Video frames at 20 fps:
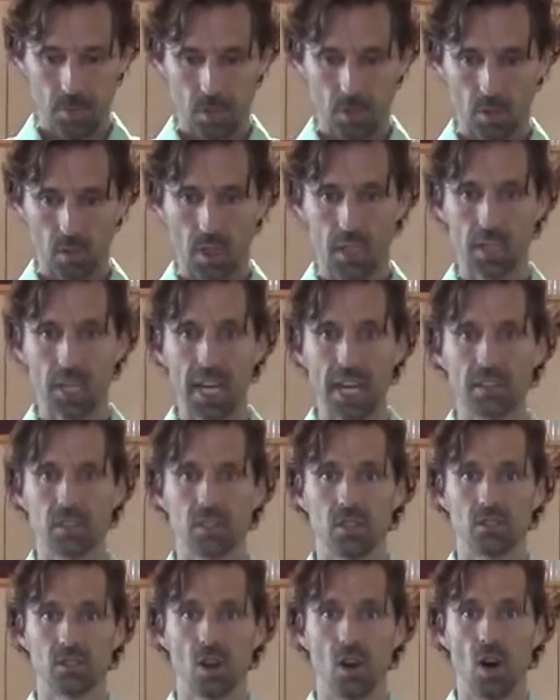connects
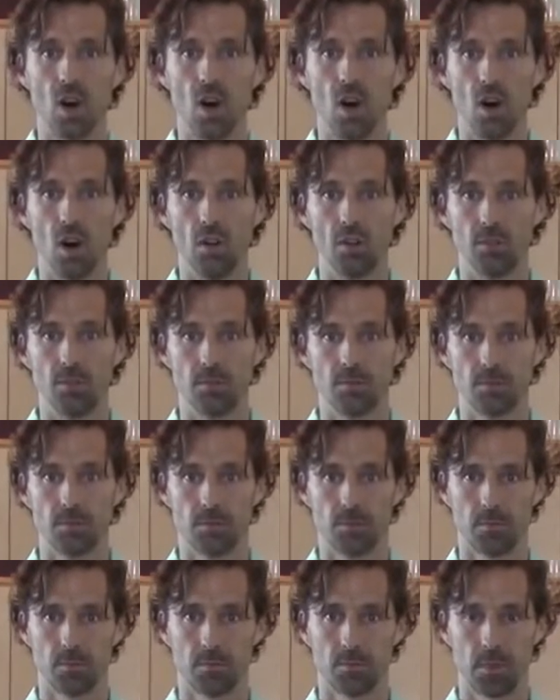us all
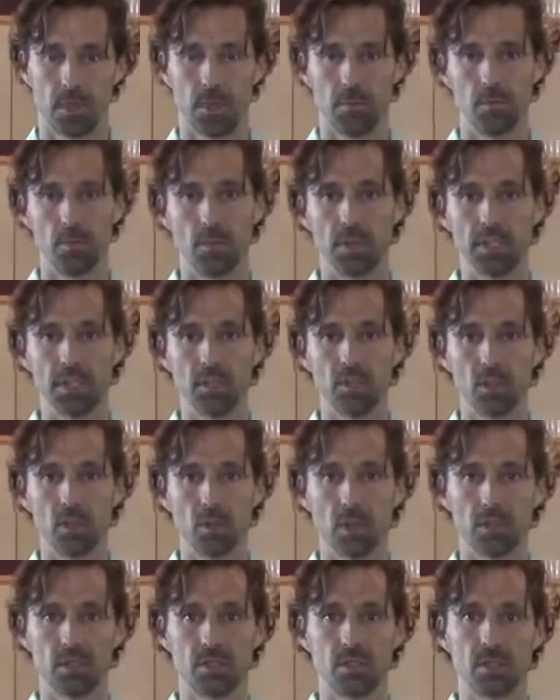and brings
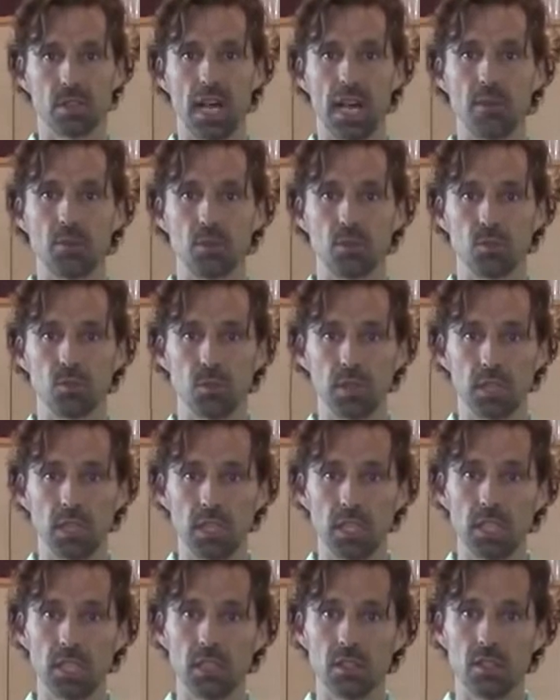to us that which we
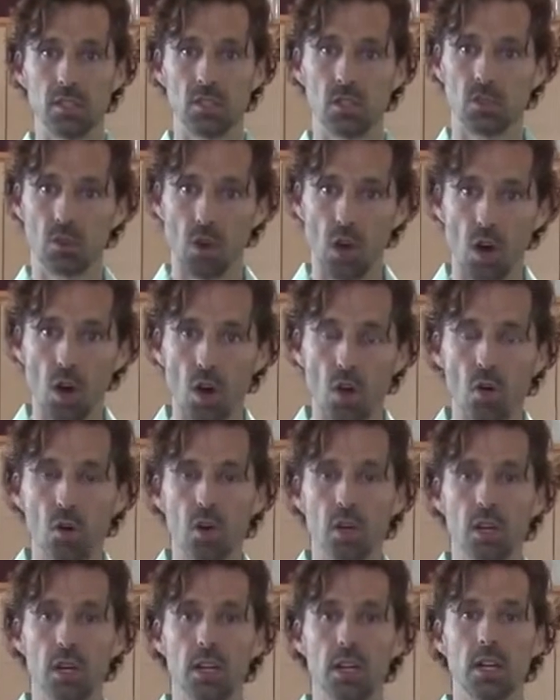need to
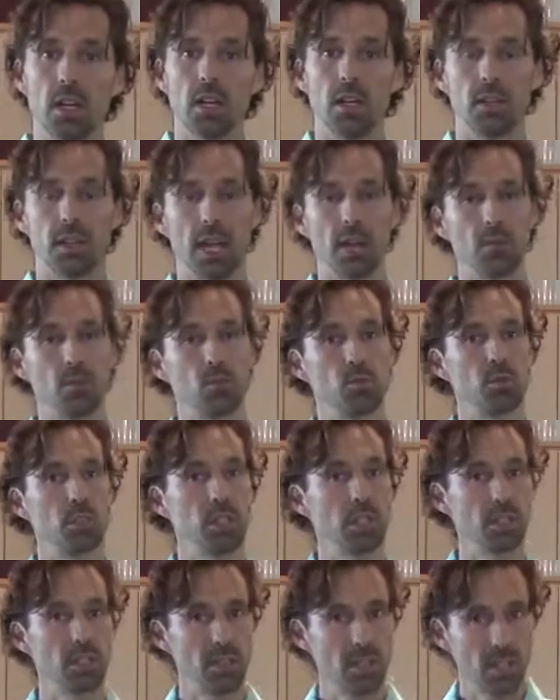grow, that which we
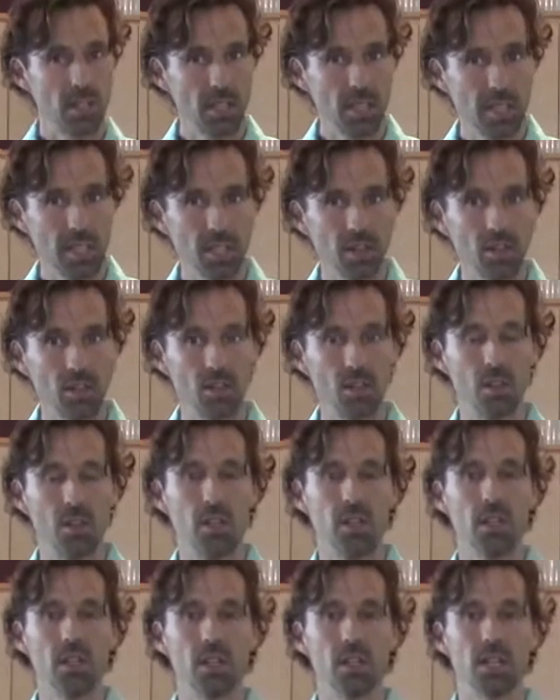need to heal,
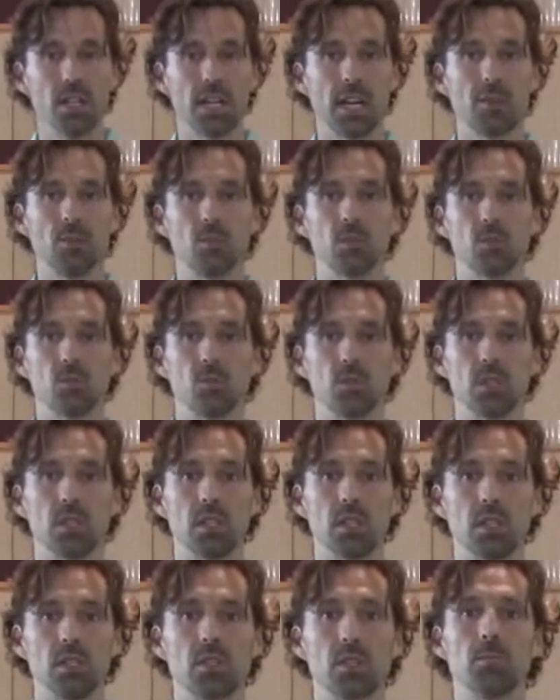and that which we
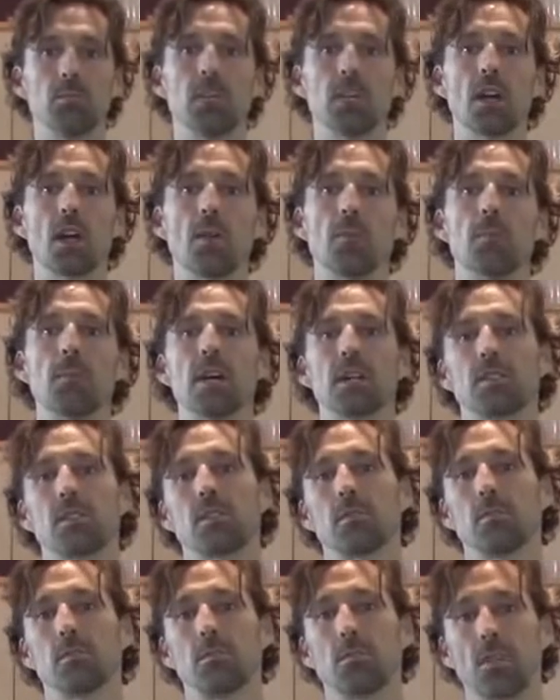need to be our
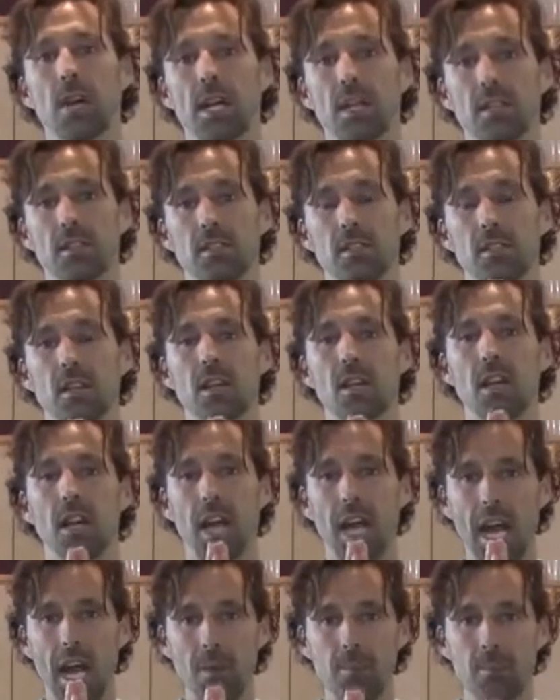best, brightest,
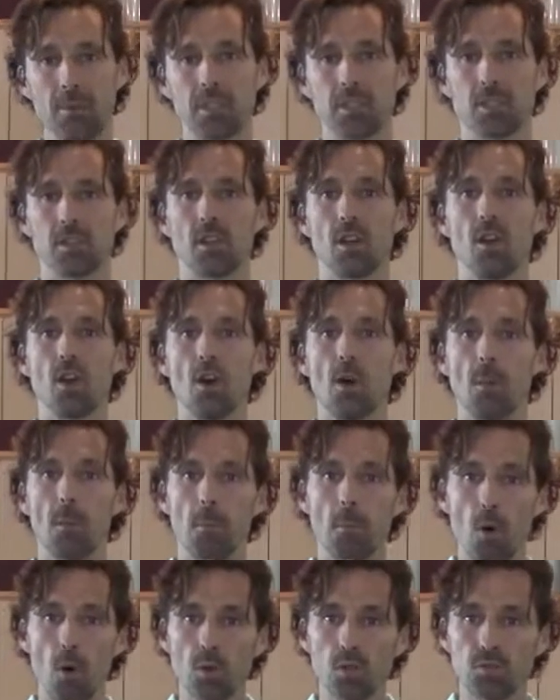happiest,
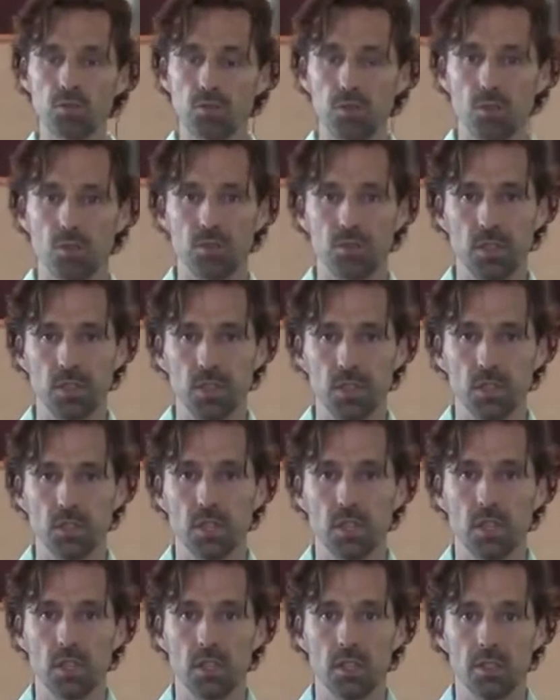most
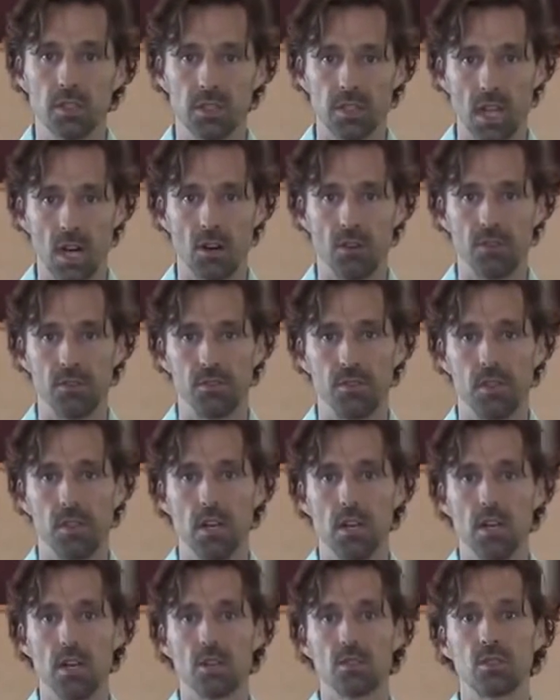fulfilled self.
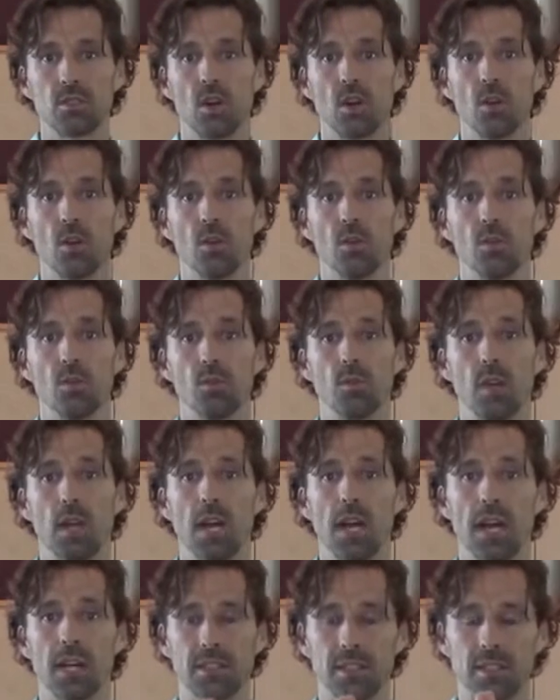So,
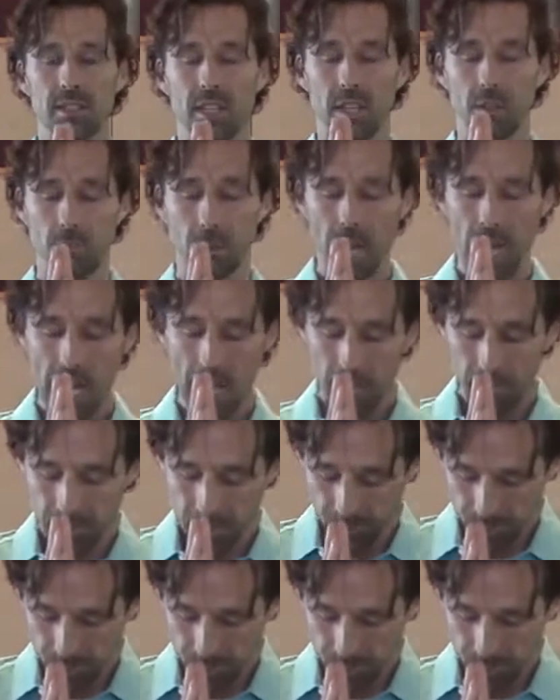as I say goodbye,